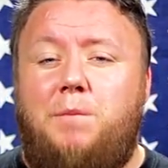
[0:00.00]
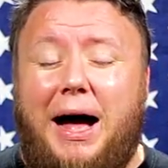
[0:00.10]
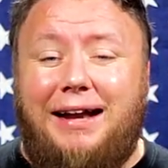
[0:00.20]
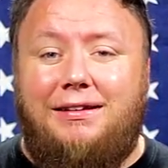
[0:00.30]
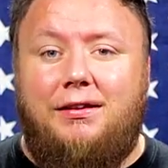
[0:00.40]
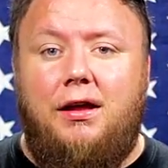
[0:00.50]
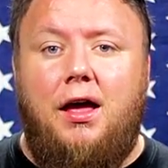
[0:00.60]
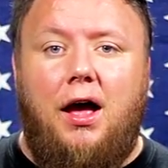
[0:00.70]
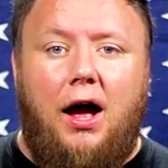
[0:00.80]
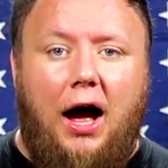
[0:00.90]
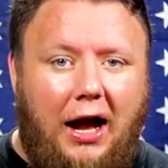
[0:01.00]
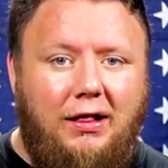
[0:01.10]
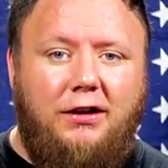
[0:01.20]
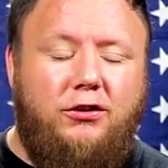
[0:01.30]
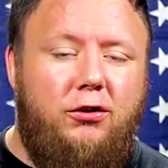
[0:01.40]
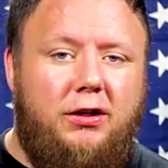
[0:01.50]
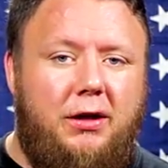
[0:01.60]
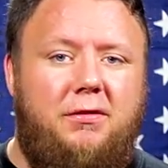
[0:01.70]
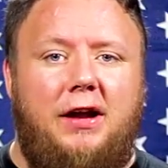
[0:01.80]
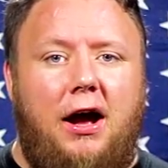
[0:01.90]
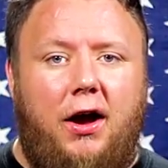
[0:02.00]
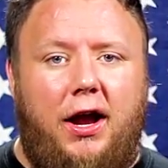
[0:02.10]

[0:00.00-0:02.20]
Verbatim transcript: But I like two clips now.